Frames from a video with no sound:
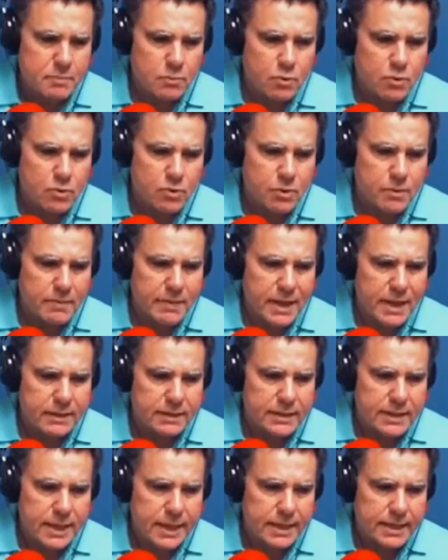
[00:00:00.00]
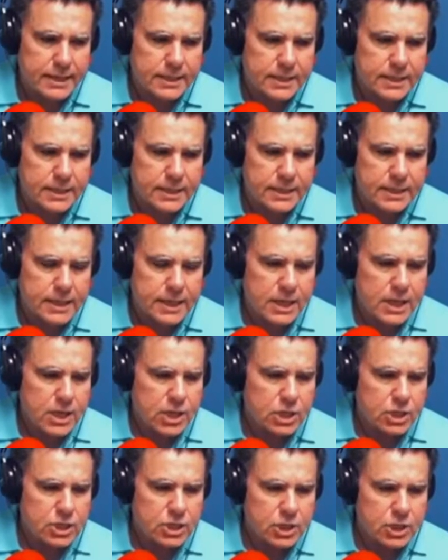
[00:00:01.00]
more about the
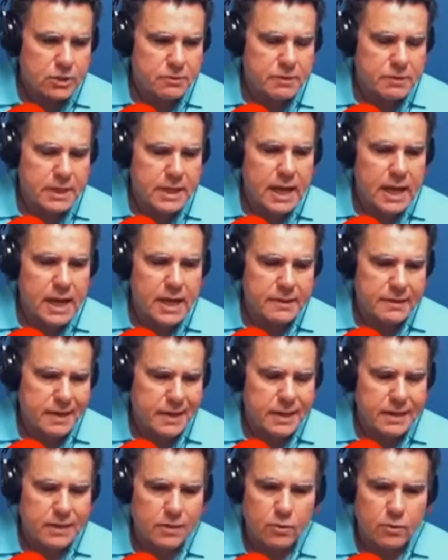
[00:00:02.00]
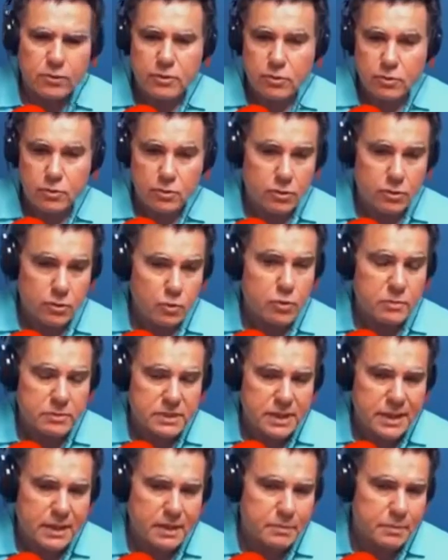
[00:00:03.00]
guy that, or the
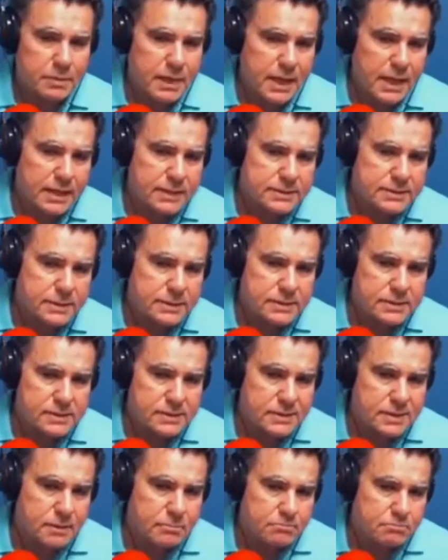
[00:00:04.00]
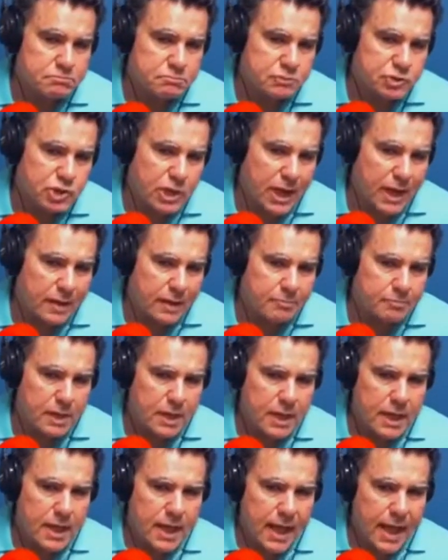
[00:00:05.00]
woman that applies at the sub shop.
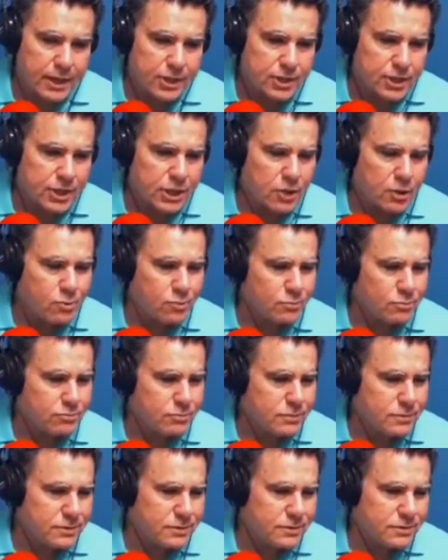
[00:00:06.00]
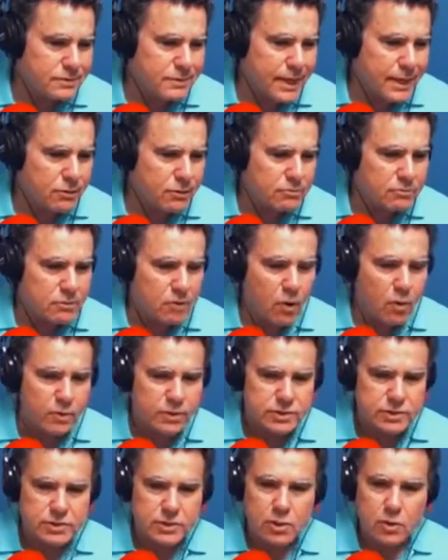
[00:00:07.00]
And, they don't
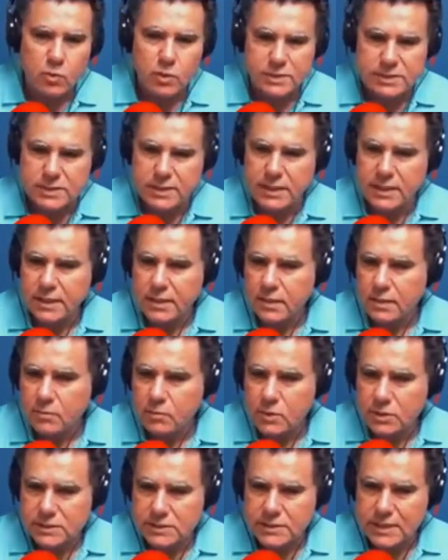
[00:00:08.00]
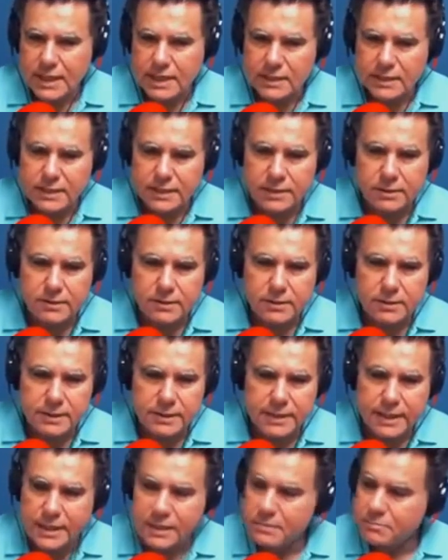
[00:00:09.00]
always know what's legal and what's not legal,
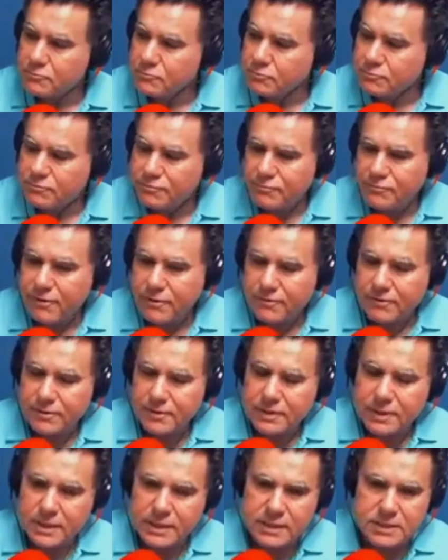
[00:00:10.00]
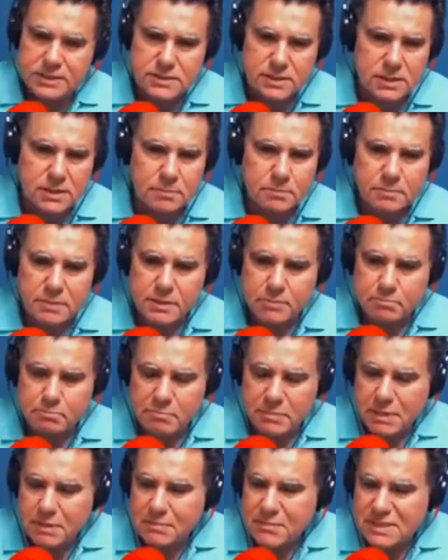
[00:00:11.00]
and they can very easily
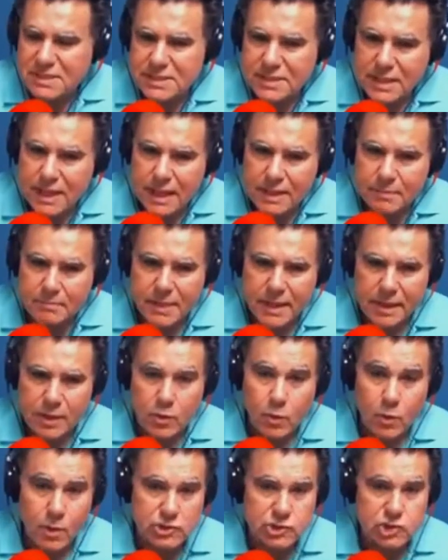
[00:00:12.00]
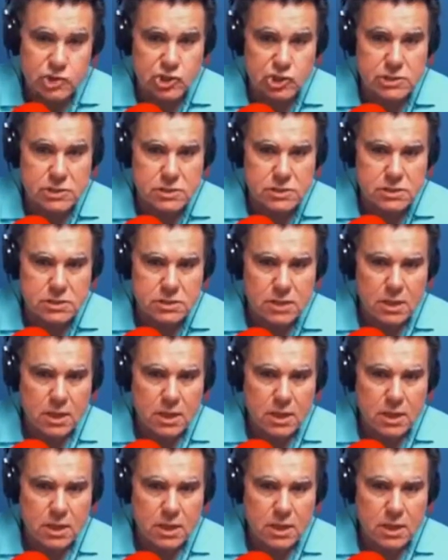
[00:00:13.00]
be misled by questions.